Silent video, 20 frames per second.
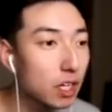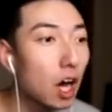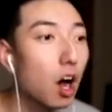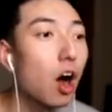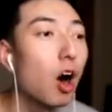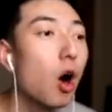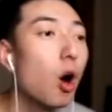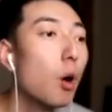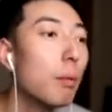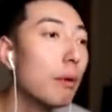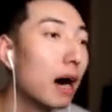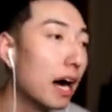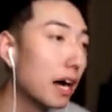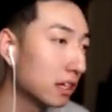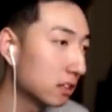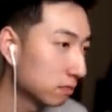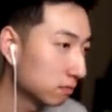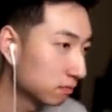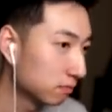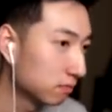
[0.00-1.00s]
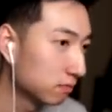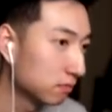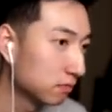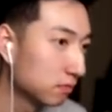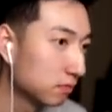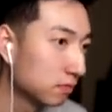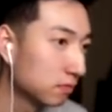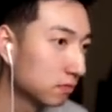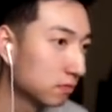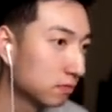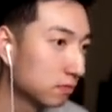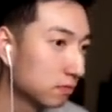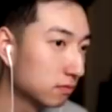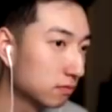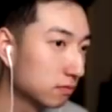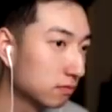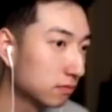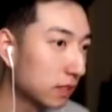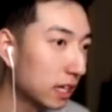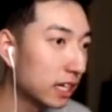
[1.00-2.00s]
Oh my.
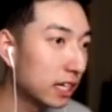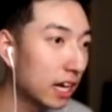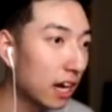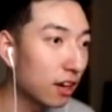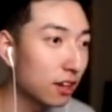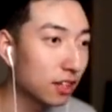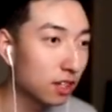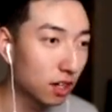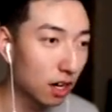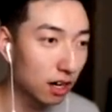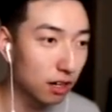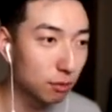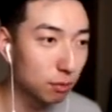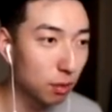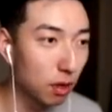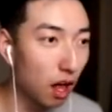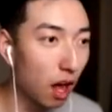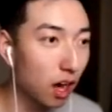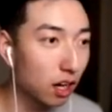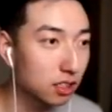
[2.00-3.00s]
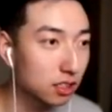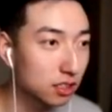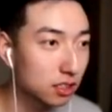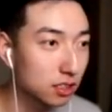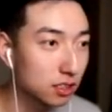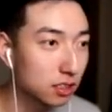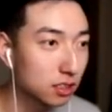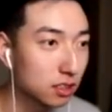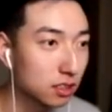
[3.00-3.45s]
And now they're out of blocks.